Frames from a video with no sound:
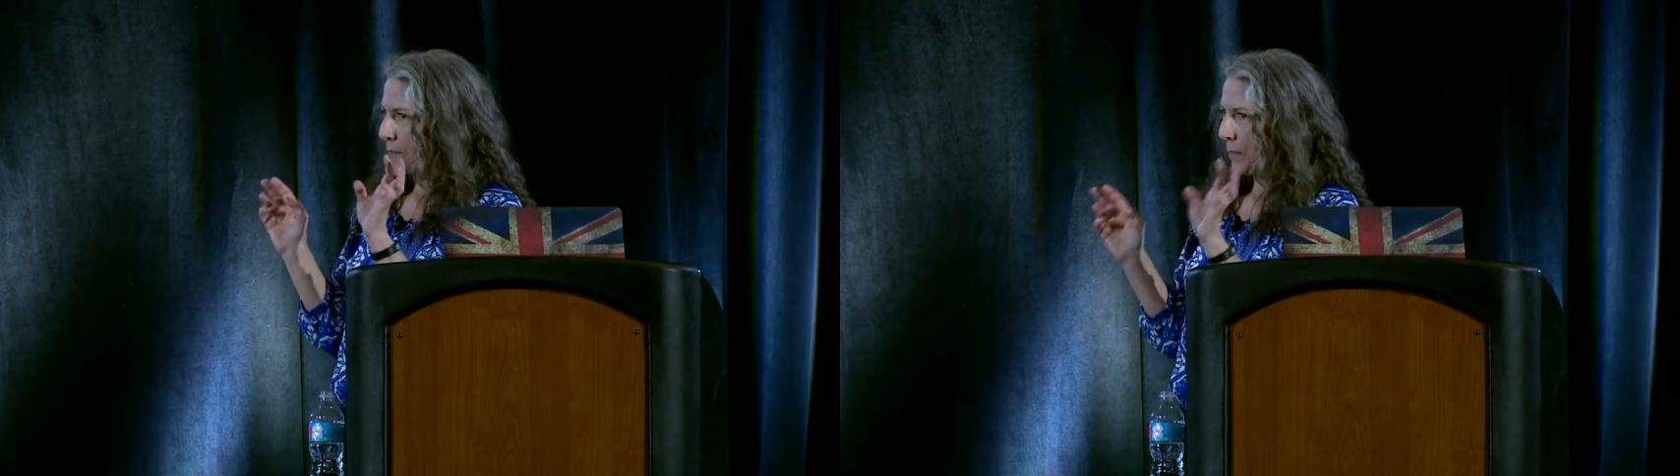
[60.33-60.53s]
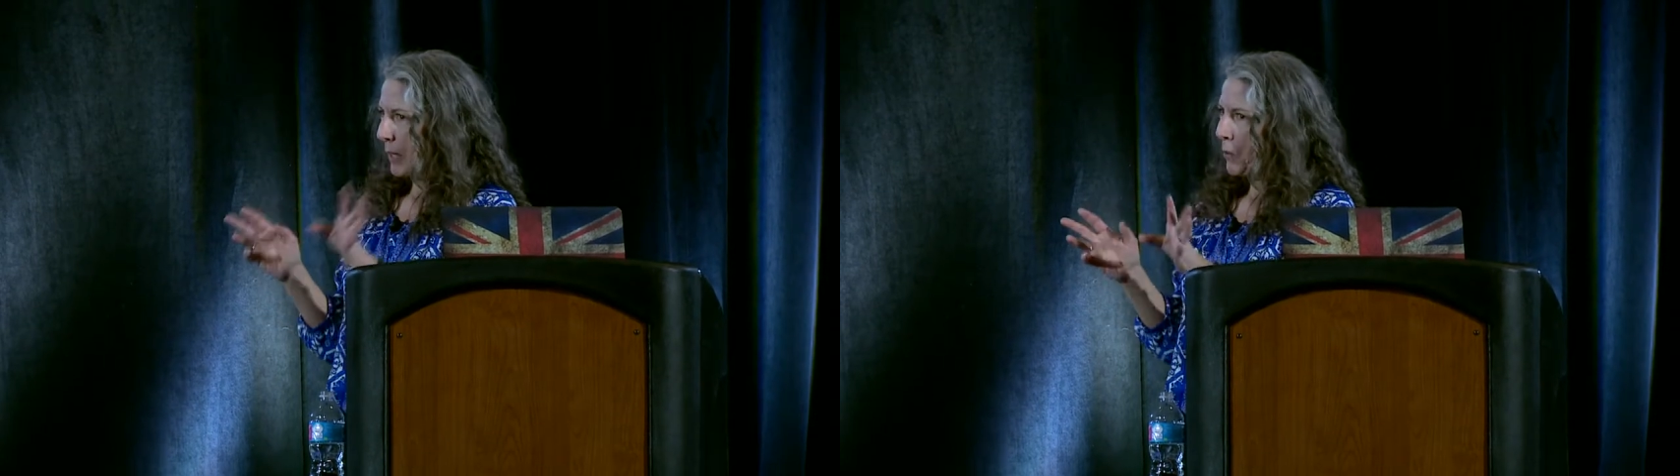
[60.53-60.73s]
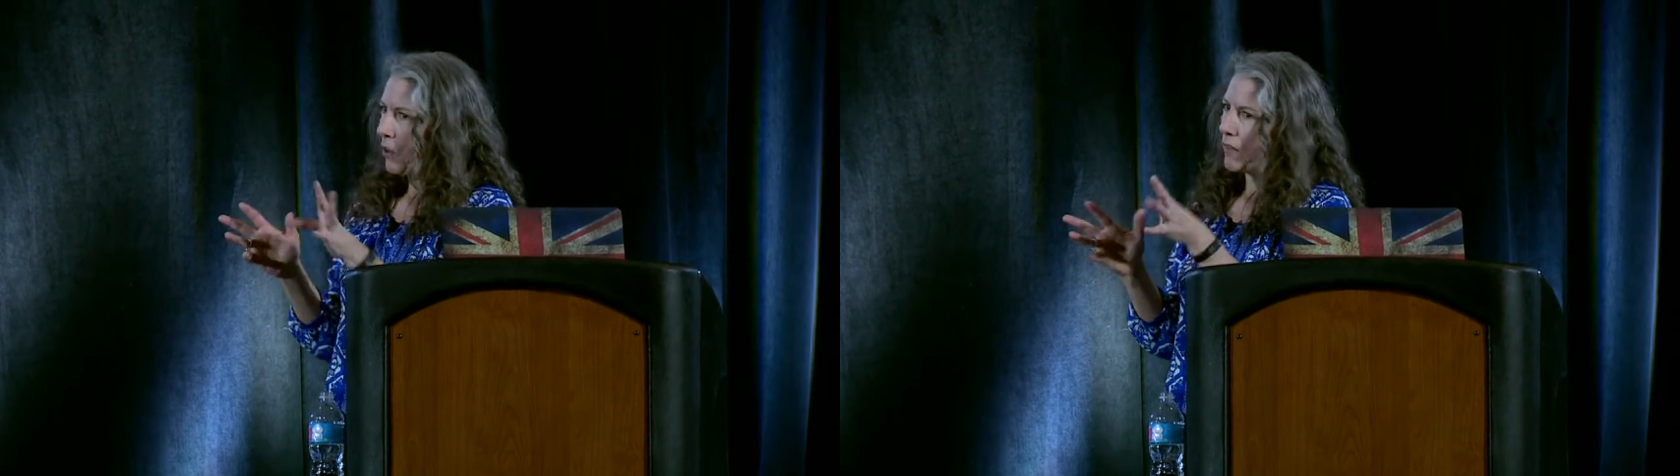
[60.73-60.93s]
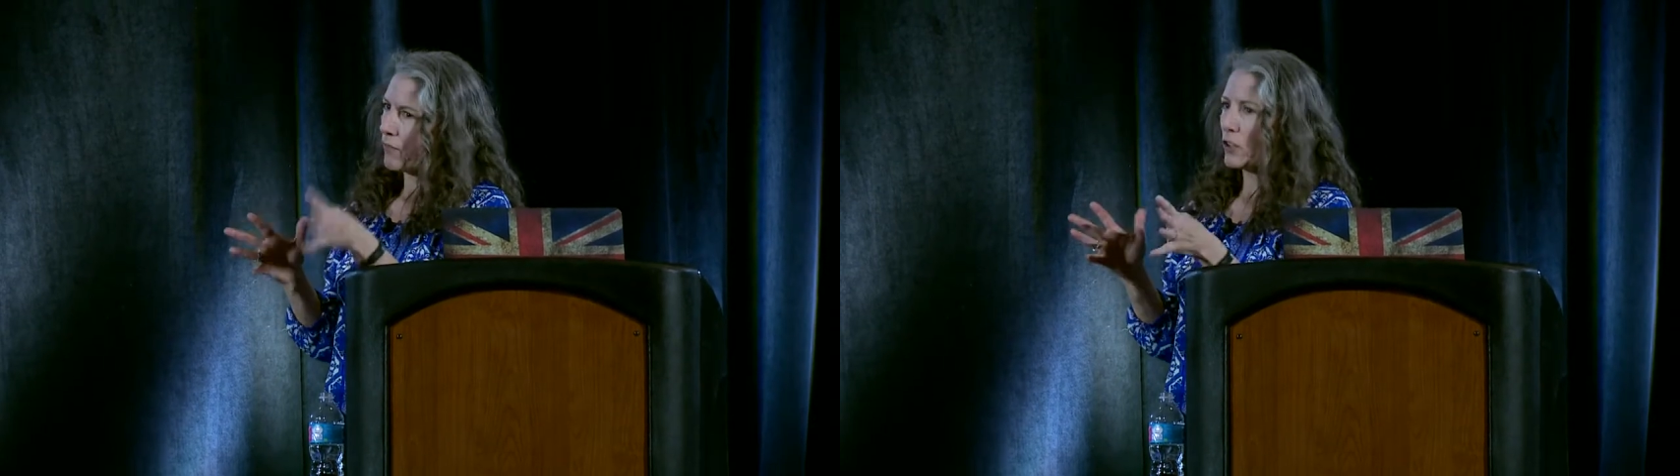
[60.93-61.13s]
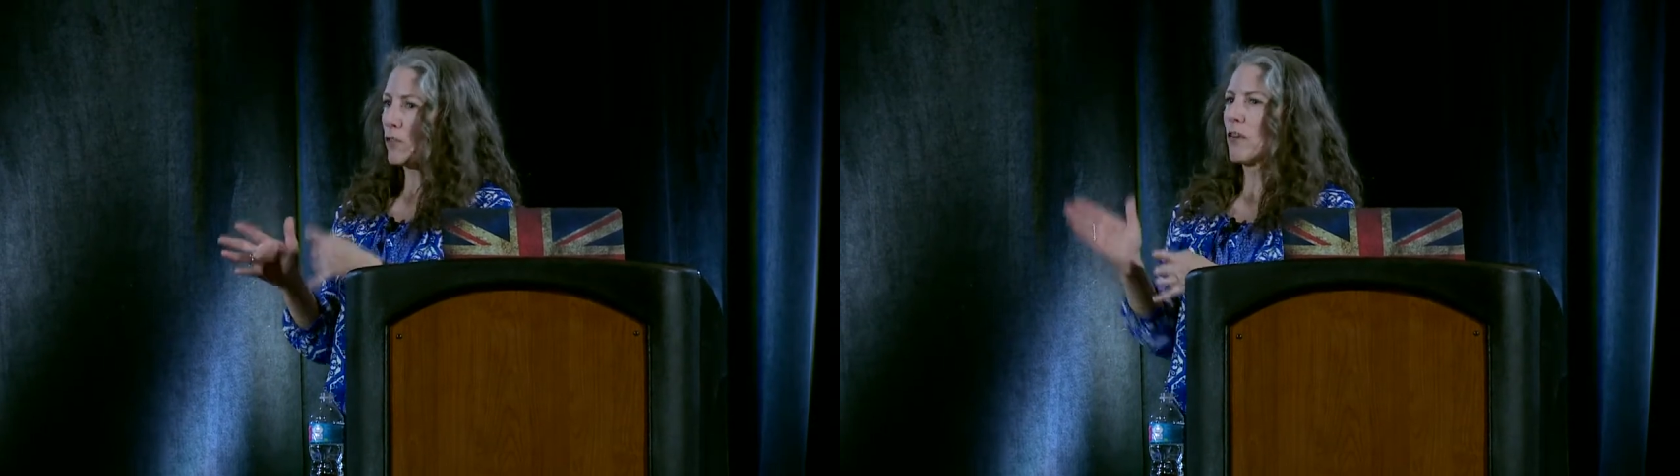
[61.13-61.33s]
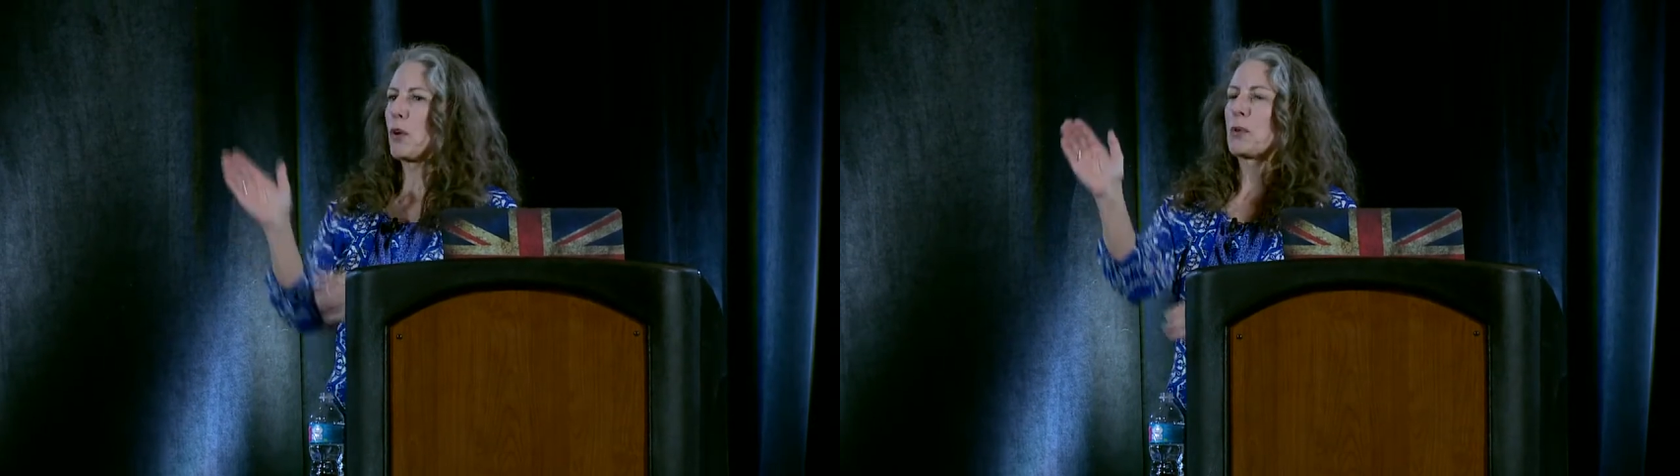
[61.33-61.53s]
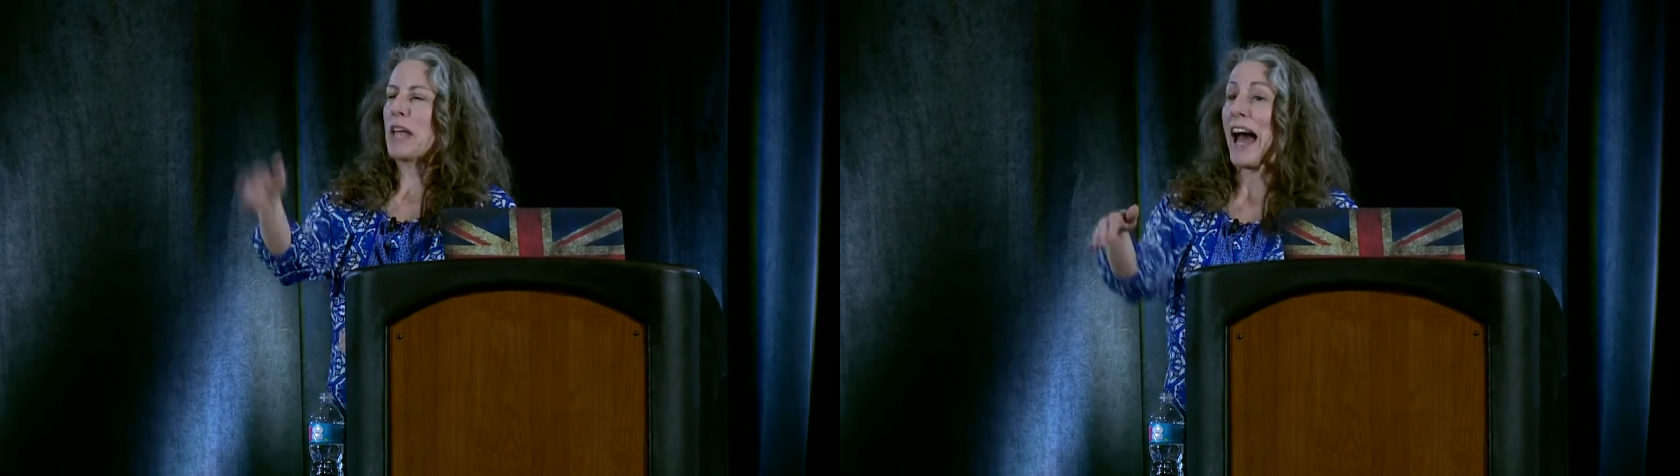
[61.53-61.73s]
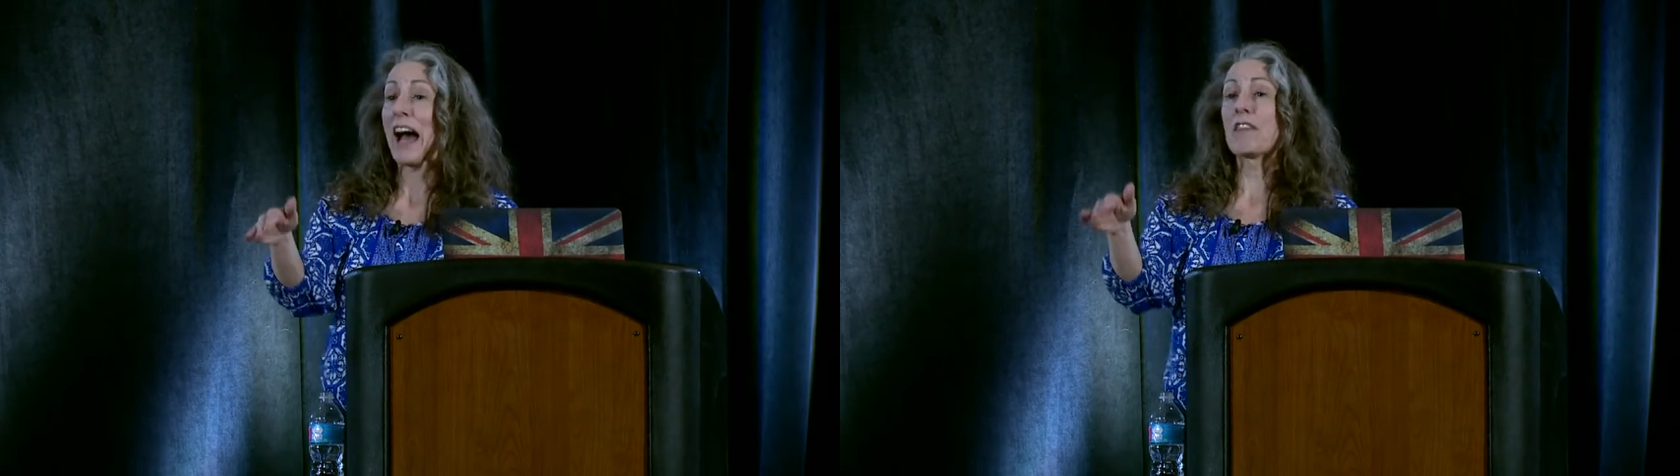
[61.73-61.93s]
people for your photos
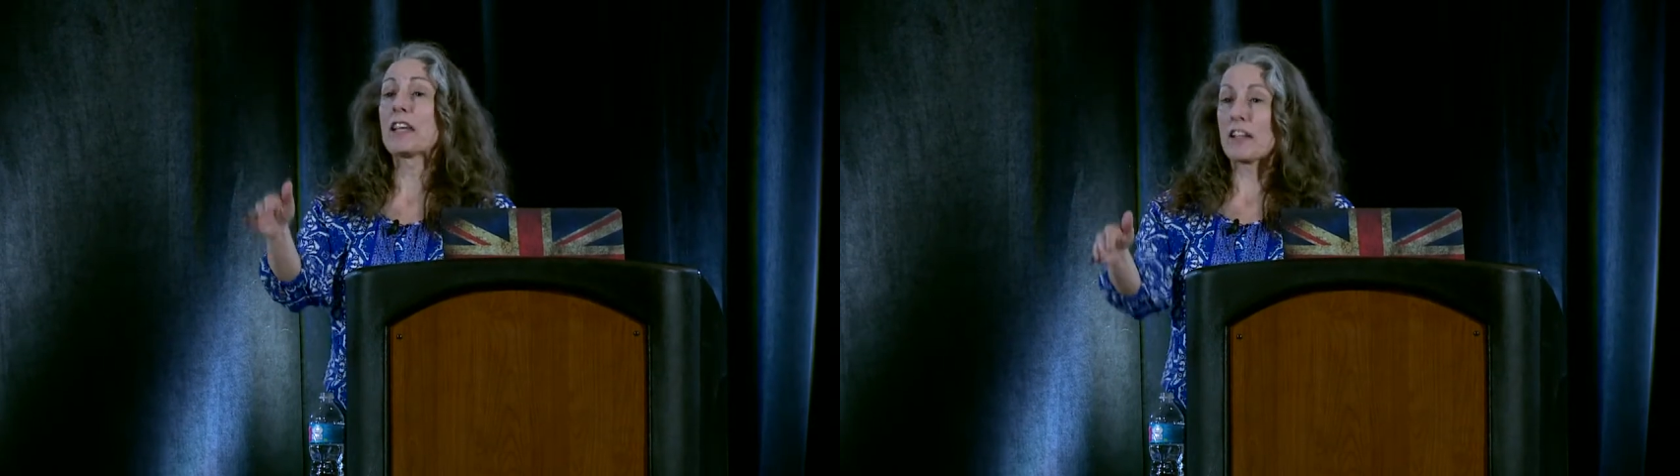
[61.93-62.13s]
have the